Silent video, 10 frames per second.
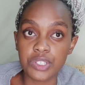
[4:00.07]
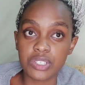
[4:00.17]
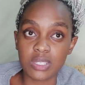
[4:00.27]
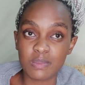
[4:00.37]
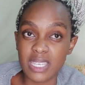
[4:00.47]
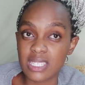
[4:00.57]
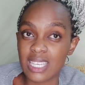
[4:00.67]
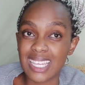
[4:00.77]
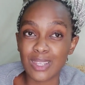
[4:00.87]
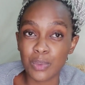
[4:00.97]
which is
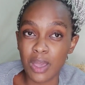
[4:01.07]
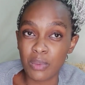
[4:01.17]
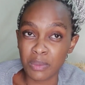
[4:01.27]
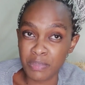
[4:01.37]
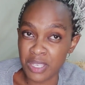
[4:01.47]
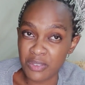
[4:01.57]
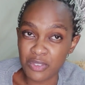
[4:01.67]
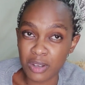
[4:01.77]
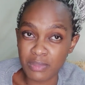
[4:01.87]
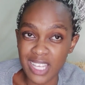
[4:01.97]
basically where we pee
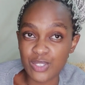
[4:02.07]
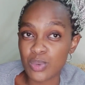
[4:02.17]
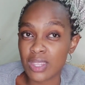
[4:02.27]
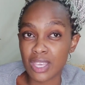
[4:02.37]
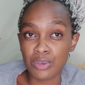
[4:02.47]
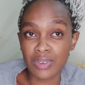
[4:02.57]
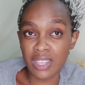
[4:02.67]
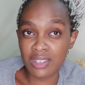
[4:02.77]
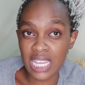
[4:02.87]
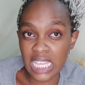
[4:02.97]
from that's where the
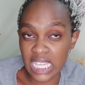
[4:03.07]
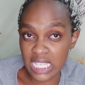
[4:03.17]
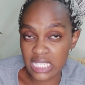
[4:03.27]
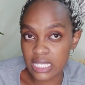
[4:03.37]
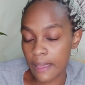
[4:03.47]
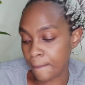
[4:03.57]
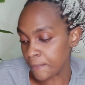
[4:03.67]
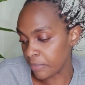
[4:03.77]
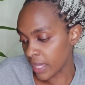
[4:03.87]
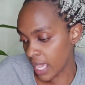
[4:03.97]
urethra is
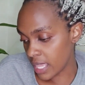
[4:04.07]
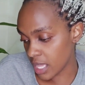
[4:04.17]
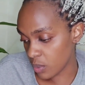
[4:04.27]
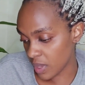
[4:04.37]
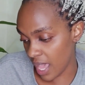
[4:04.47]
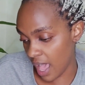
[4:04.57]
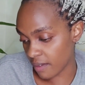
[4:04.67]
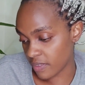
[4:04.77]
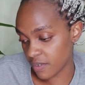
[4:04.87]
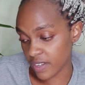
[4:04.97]
and then we
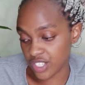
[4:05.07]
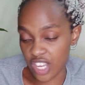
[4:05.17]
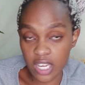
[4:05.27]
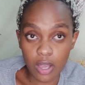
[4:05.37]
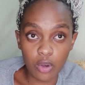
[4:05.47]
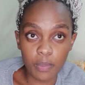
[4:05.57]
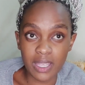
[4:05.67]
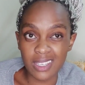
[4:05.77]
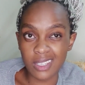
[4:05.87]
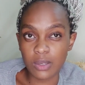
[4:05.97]
have the vagina
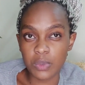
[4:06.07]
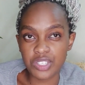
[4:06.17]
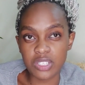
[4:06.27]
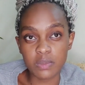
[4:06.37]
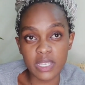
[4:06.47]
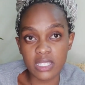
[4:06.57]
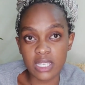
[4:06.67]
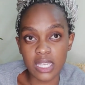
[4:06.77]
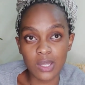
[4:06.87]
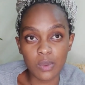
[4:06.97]
opening which is
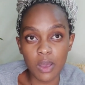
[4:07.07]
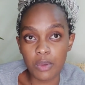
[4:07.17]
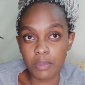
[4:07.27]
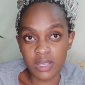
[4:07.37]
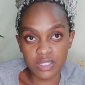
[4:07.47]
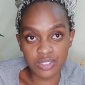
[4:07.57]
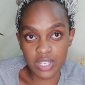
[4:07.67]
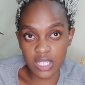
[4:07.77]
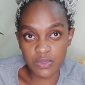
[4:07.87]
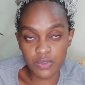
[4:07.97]
basically where we
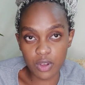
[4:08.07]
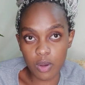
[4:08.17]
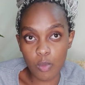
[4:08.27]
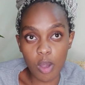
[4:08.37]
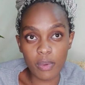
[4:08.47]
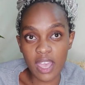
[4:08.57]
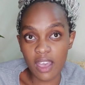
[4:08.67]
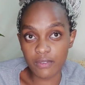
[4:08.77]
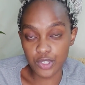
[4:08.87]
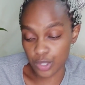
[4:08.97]
menstruate from where we
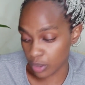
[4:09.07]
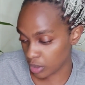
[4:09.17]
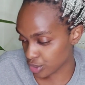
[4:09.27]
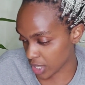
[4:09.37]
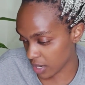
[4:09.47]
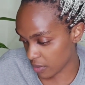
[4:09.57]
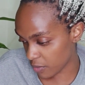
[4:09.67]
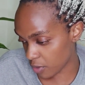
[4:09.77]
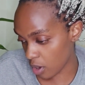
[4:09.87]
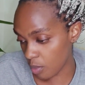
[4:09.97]
have children
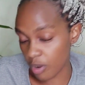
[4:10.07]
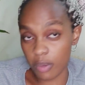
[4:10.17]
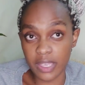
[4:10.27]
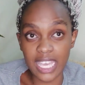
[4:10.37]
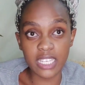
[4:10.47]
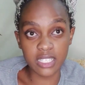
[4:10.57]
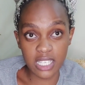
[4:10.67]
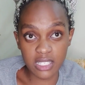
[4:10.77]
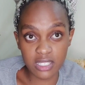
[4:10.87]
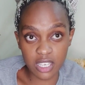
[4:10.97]
from where we get
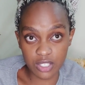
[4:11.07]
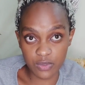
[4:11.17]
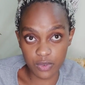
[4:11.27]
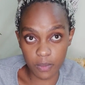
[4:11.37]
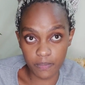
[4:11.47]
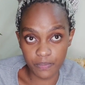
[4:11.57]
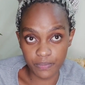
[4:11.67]
discharged from